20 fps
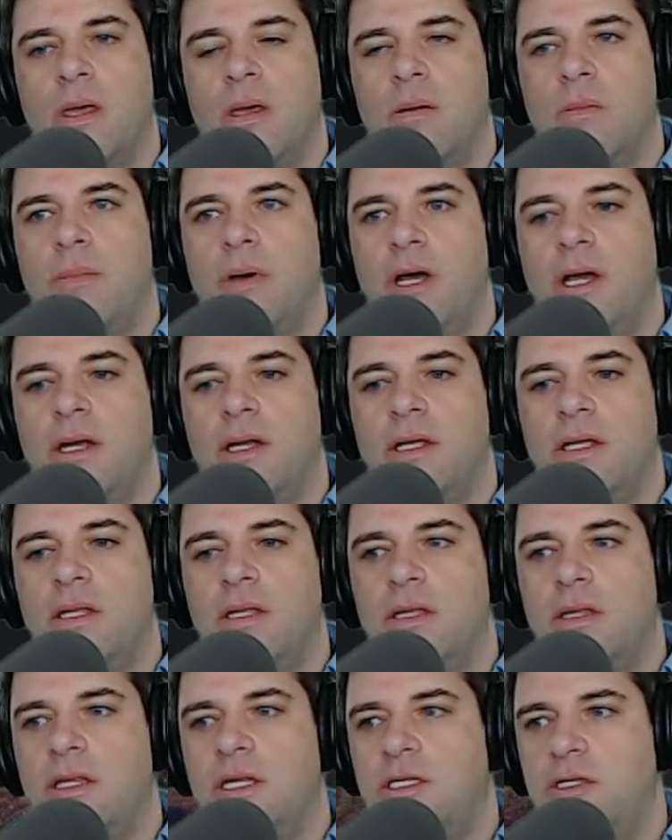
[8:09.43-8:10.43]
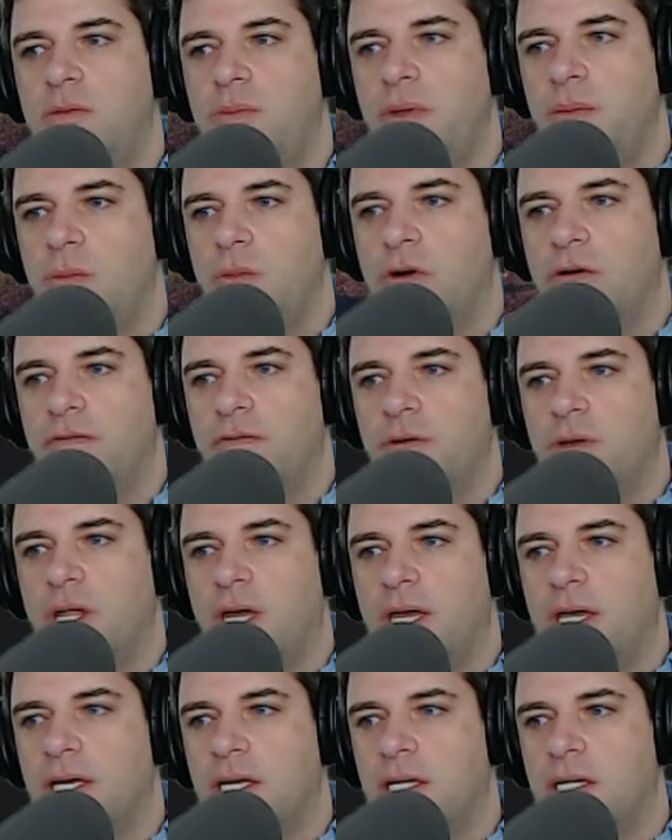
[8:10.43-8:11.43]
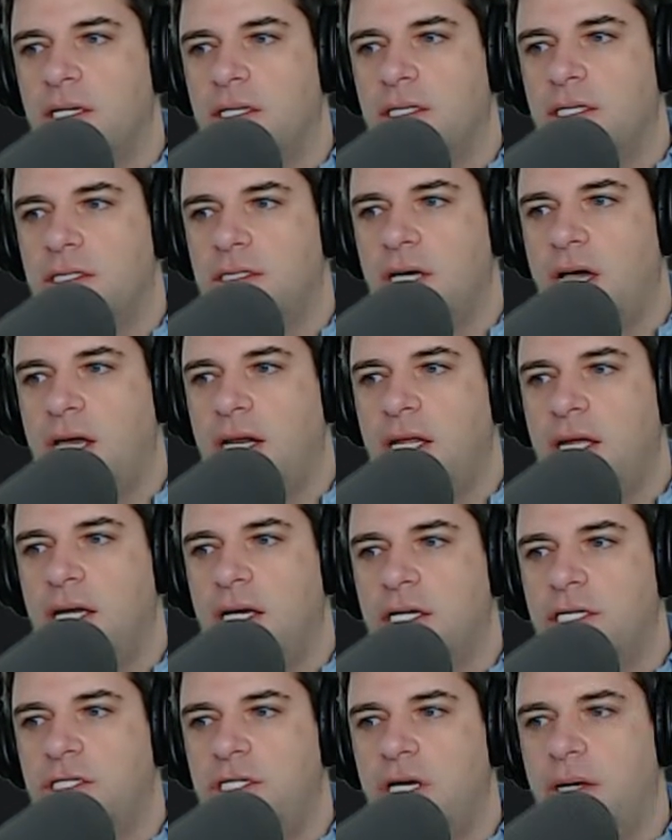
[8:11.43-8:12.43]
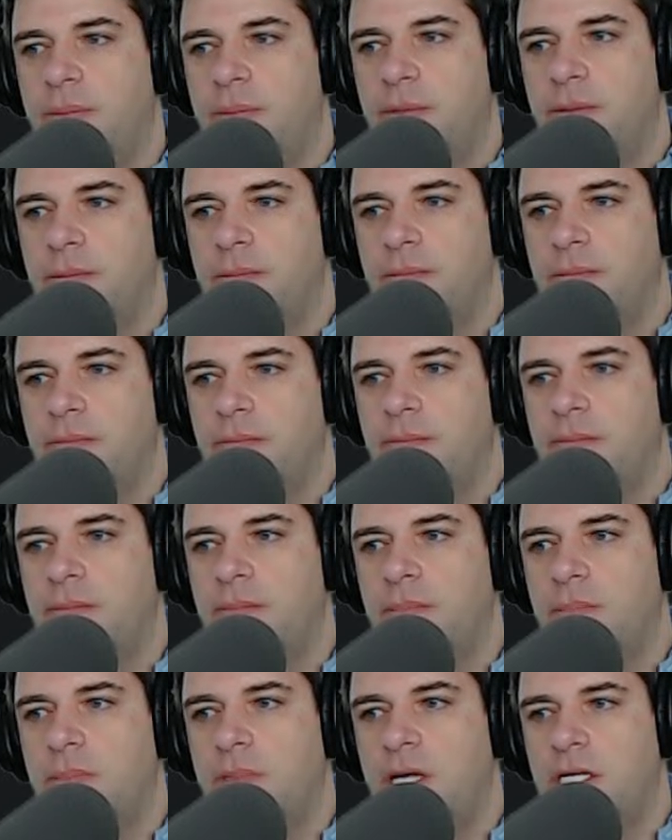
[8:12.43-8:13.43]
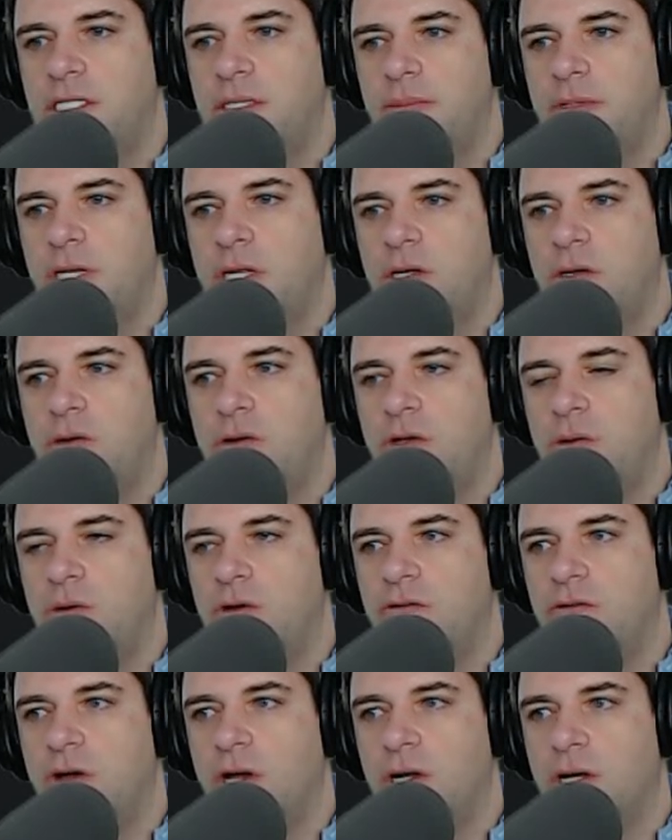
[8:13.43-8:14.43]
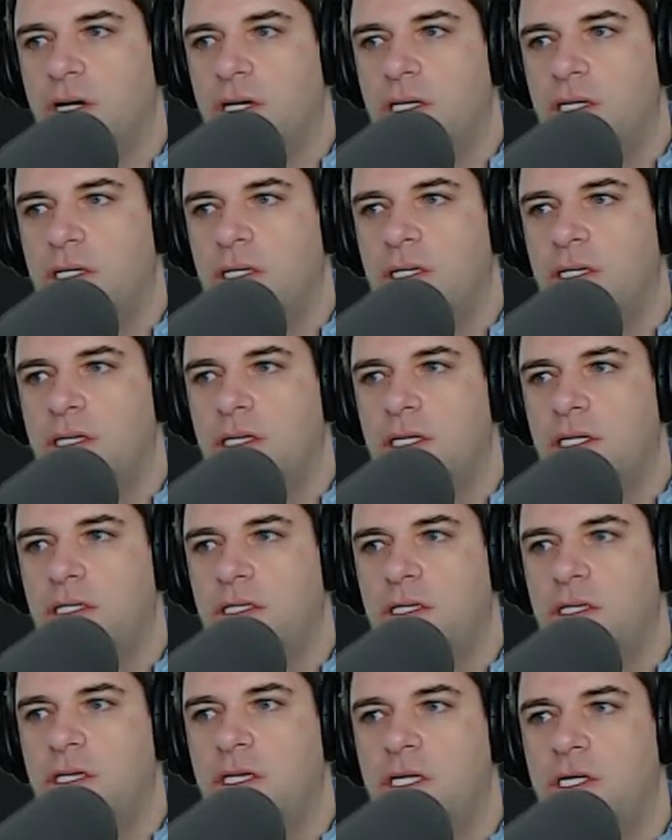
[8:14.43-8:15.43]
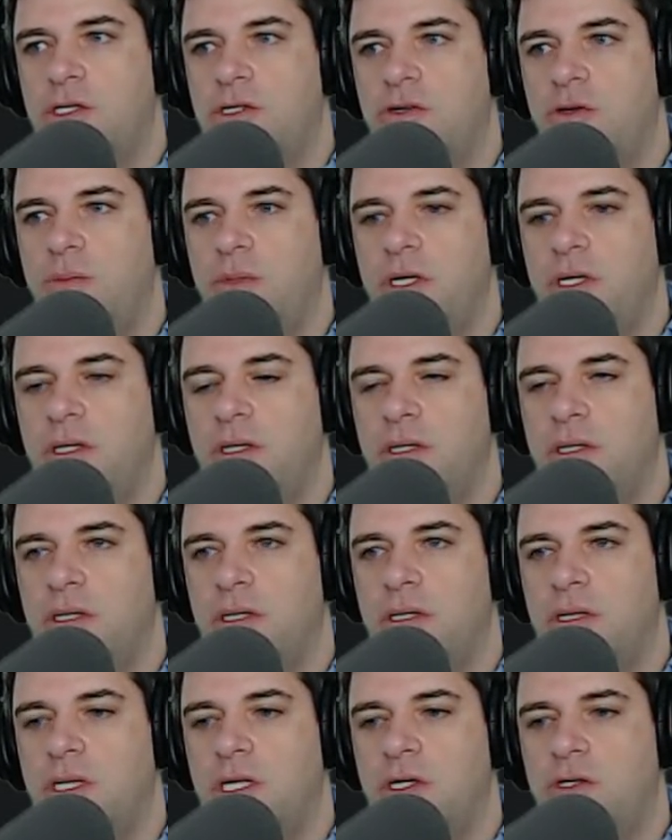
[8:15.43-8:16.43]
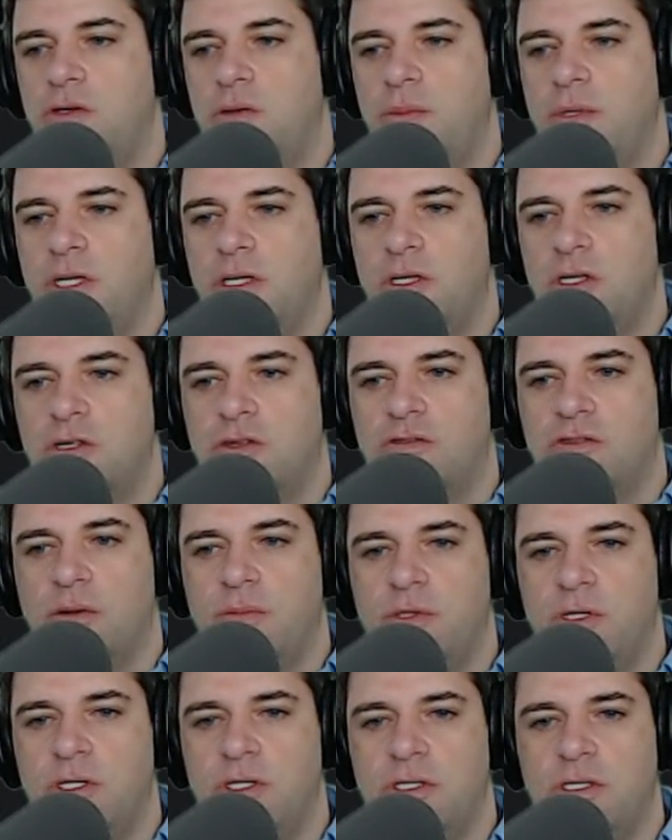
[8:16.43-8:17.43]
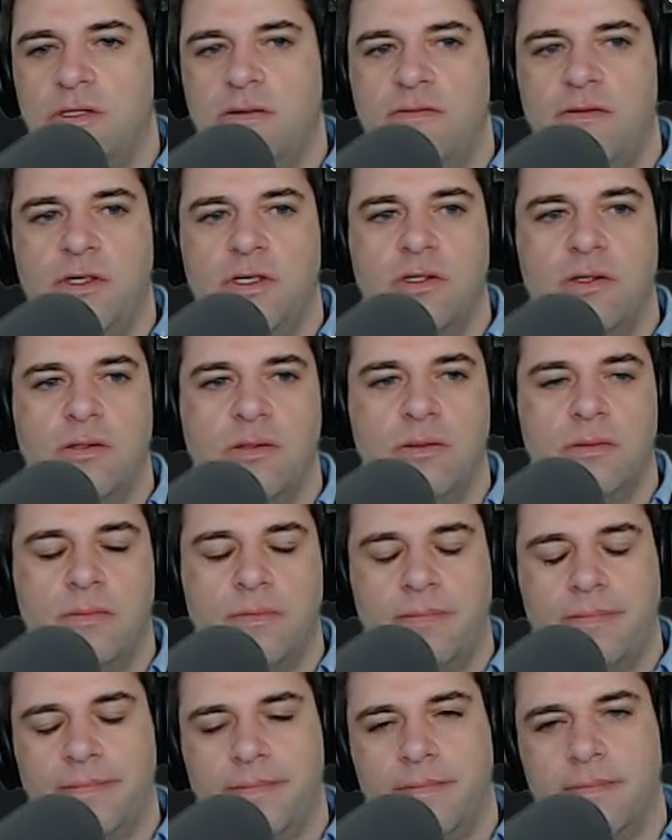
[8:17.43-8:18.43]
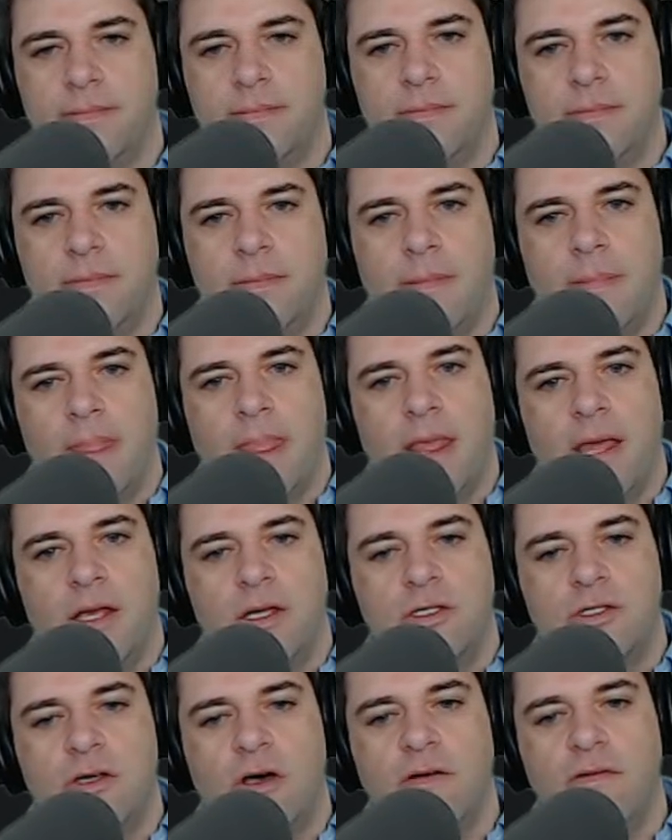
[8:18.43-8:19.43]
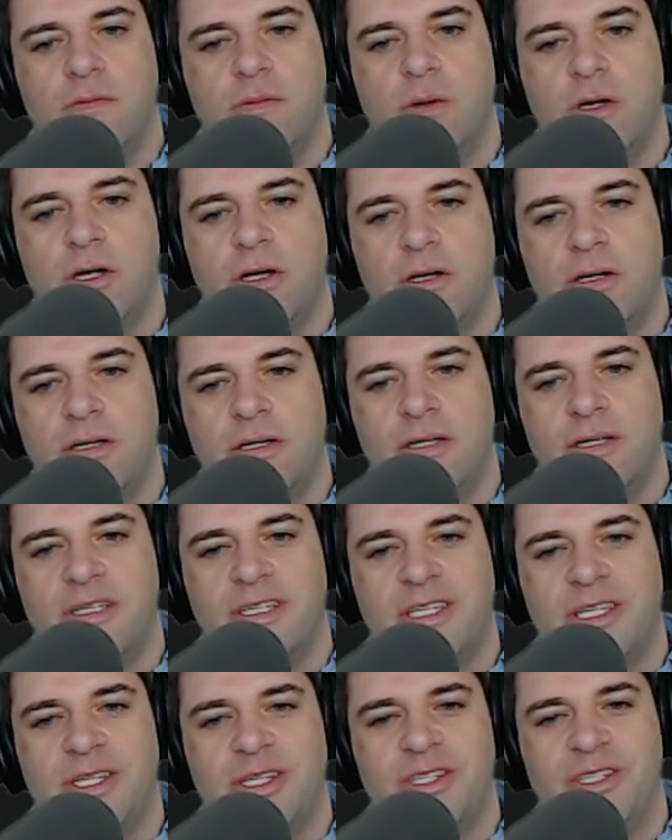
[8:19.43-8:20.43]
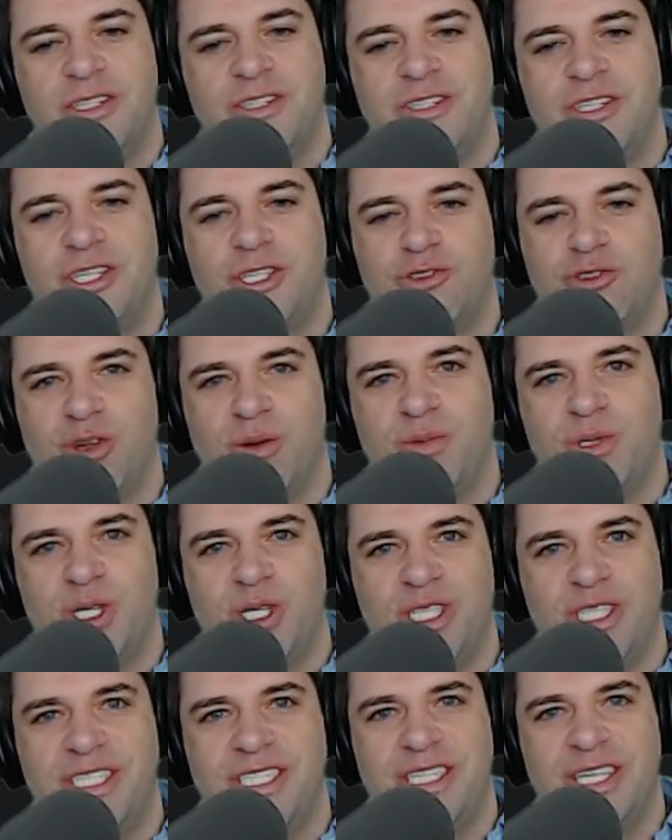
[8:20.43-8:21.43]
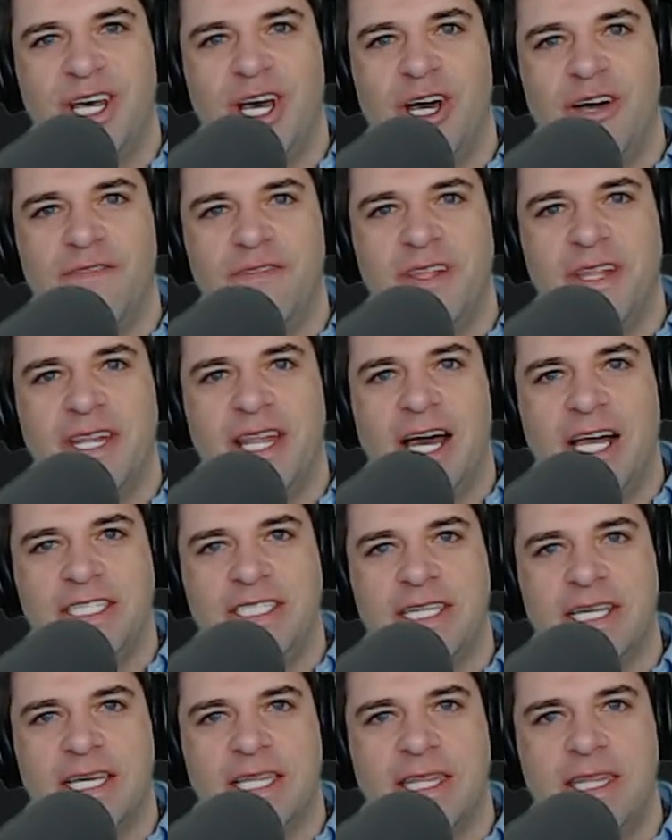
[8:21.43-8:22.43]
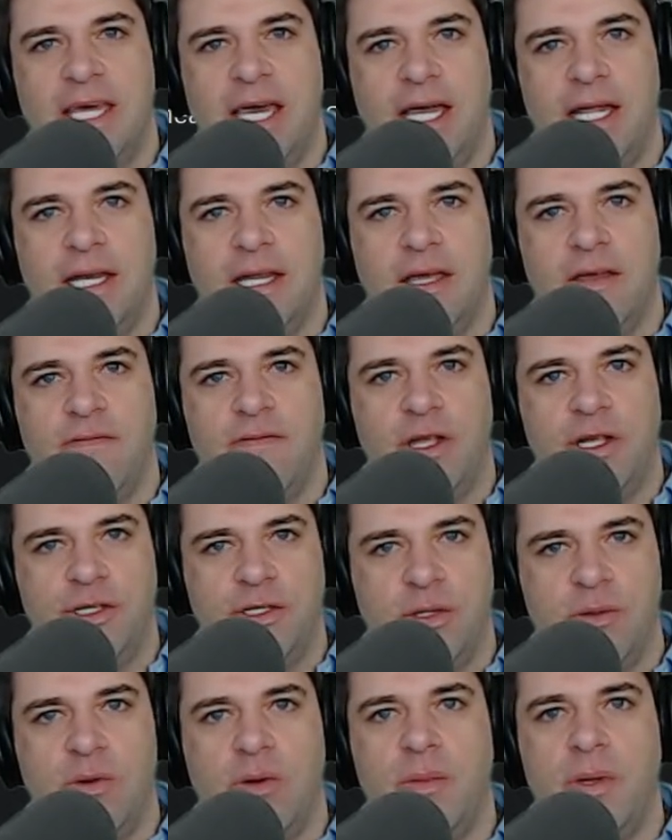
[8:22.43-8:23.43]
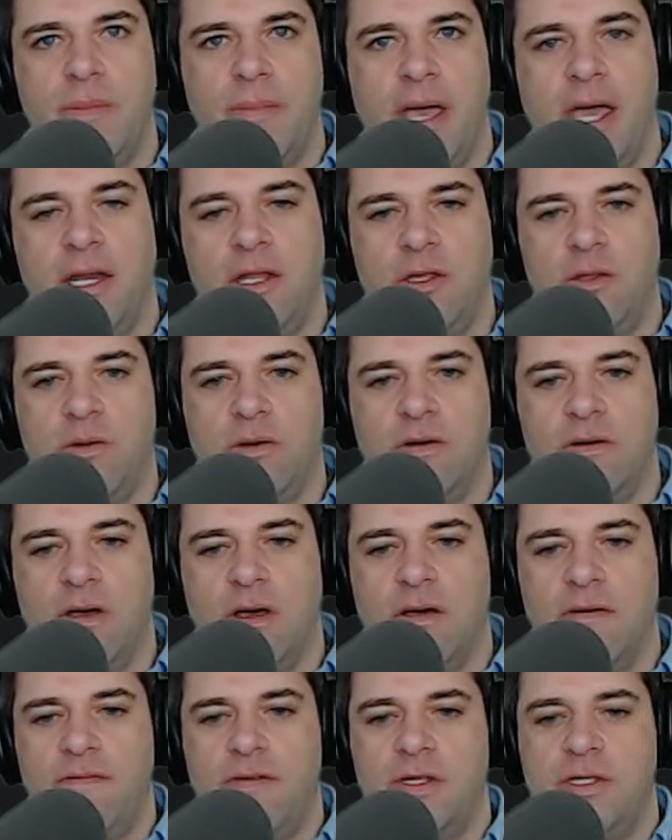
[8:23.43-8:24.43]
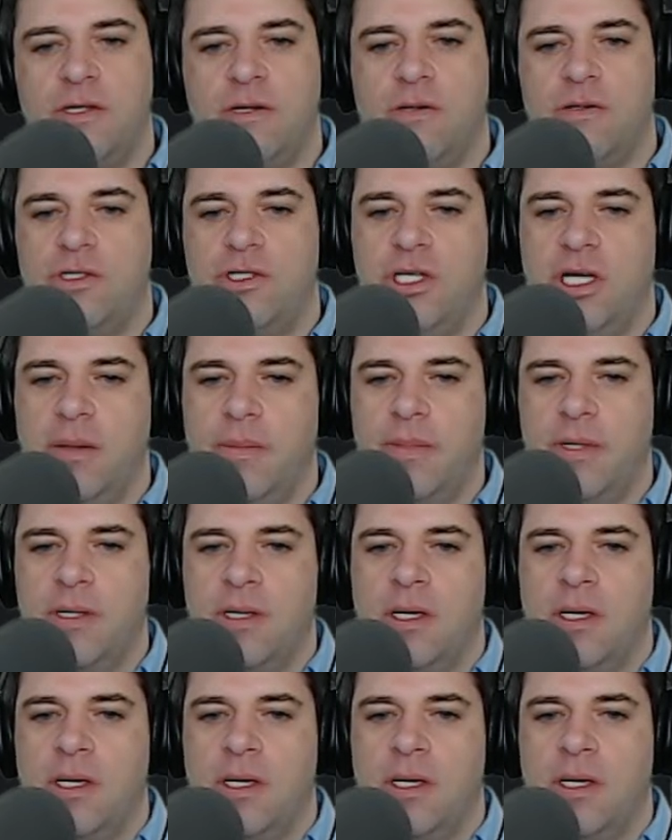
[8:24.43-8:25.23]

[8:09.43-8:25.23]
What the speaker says: But this would be more for like designing a chip that something like CUDA would run on. These should be descriptions, physical software descriptions of the logic that eventually will be made into a physical chip.